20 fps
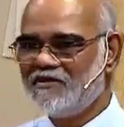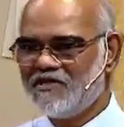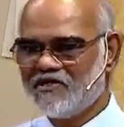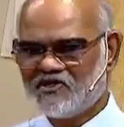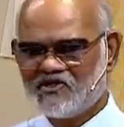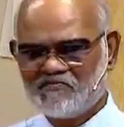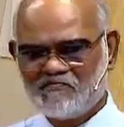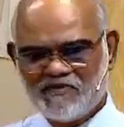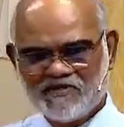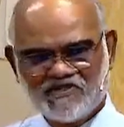
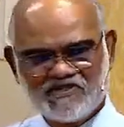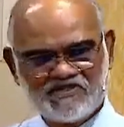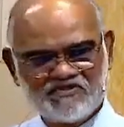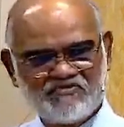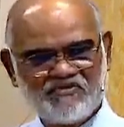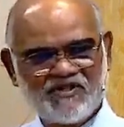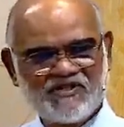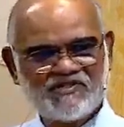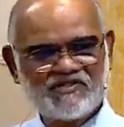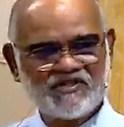The
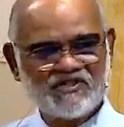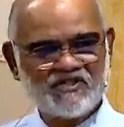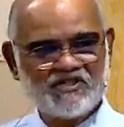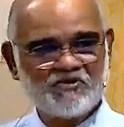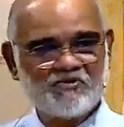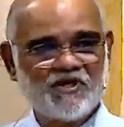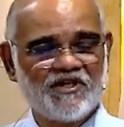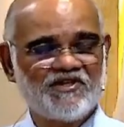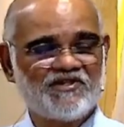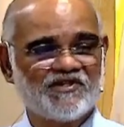specific
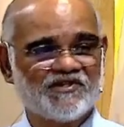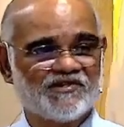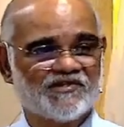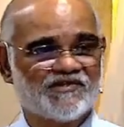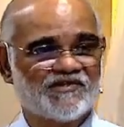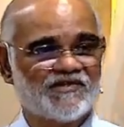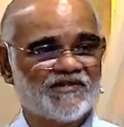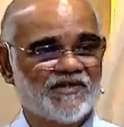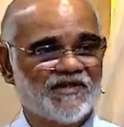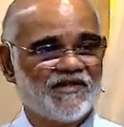
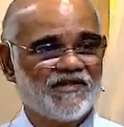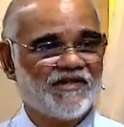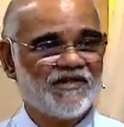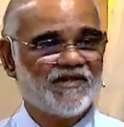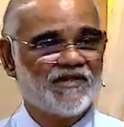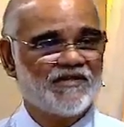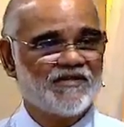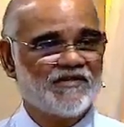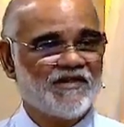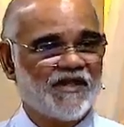situations
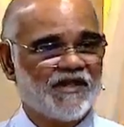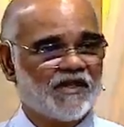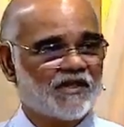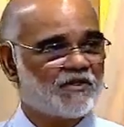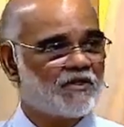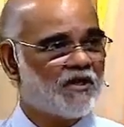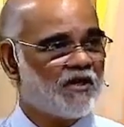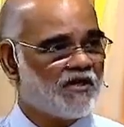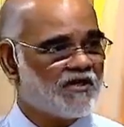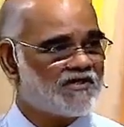that
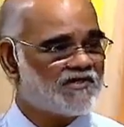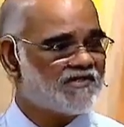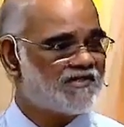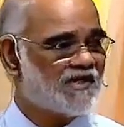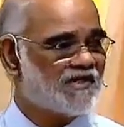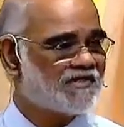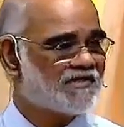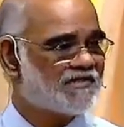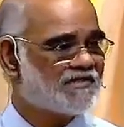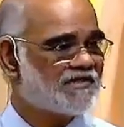accost
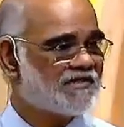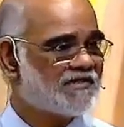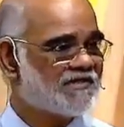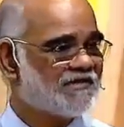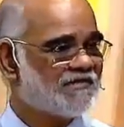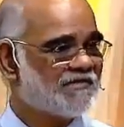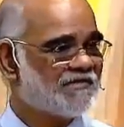us.